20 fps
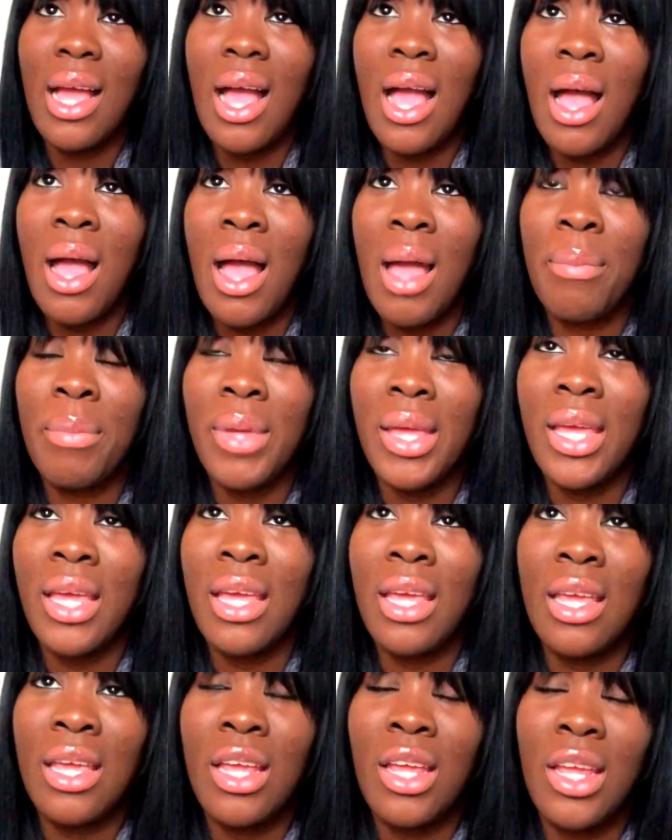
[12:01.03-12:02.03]
I
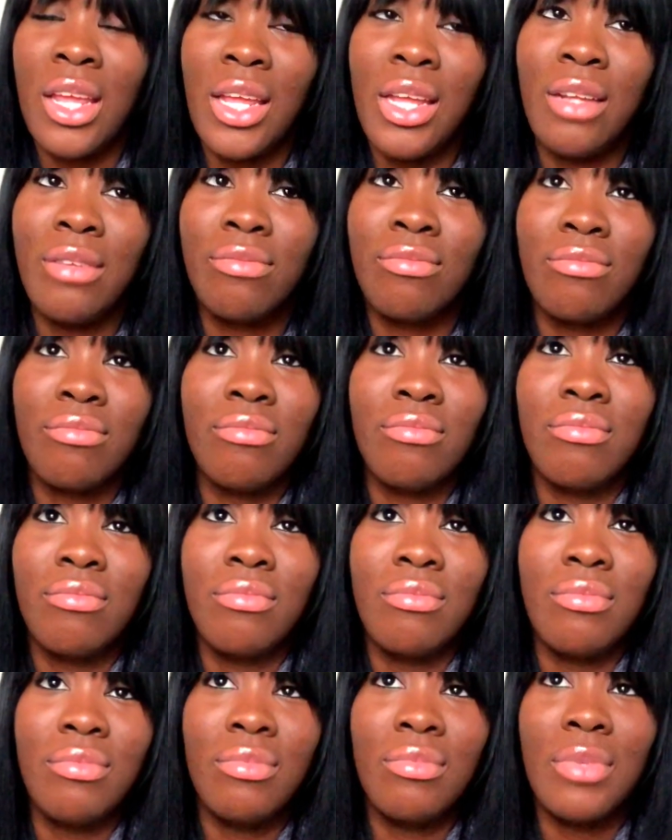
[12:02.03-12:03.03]
made
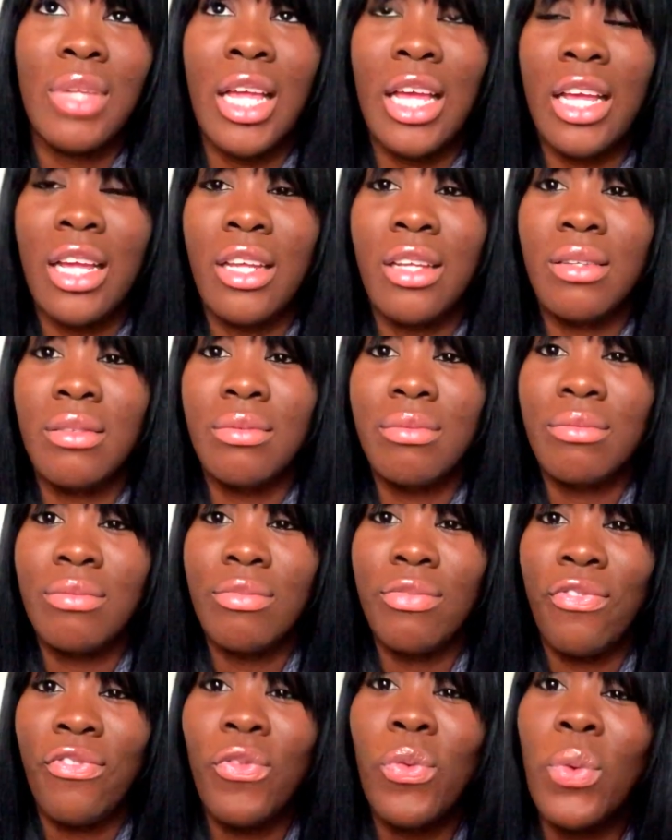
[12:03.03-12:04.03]
like
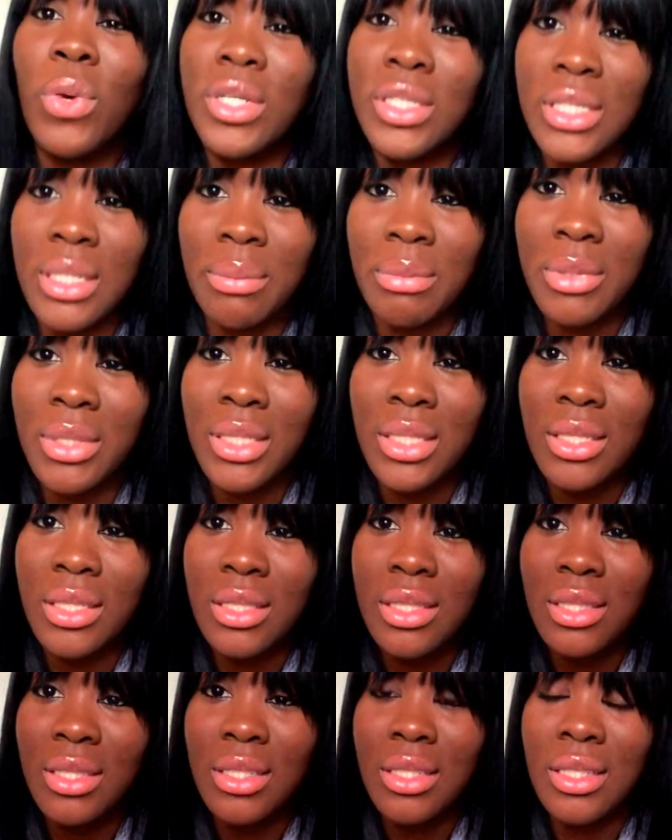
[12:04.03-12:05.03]
$4 something.
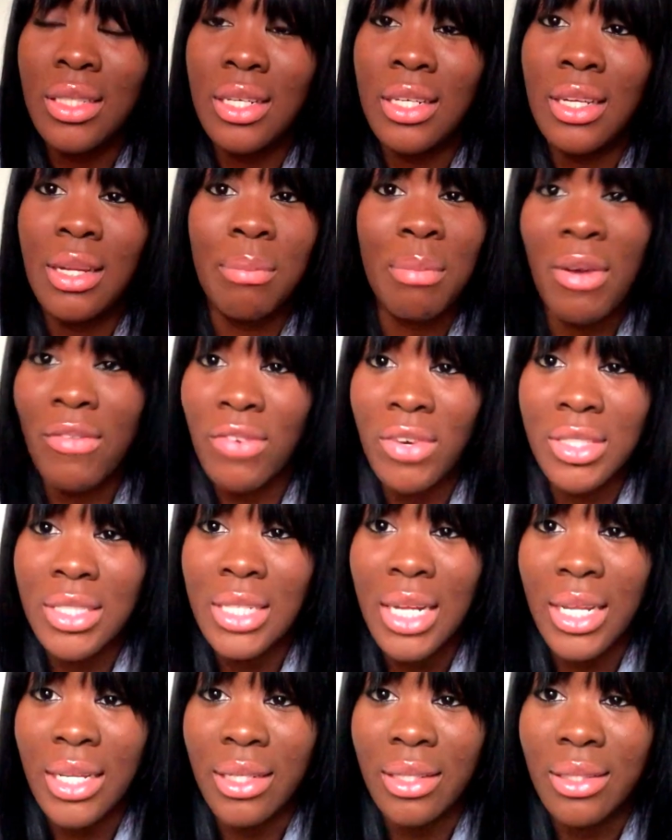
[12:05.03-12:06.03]
My first
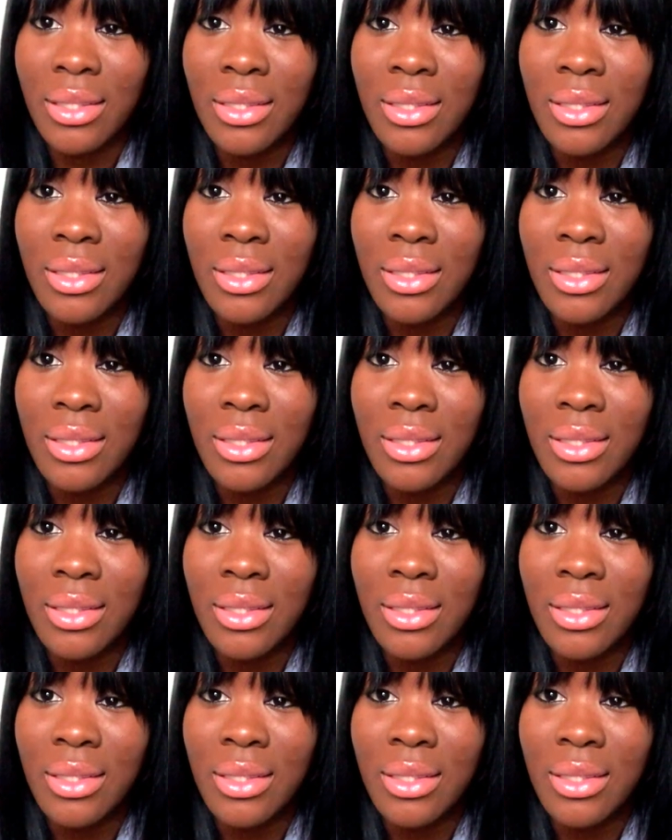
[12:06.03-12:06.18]
night.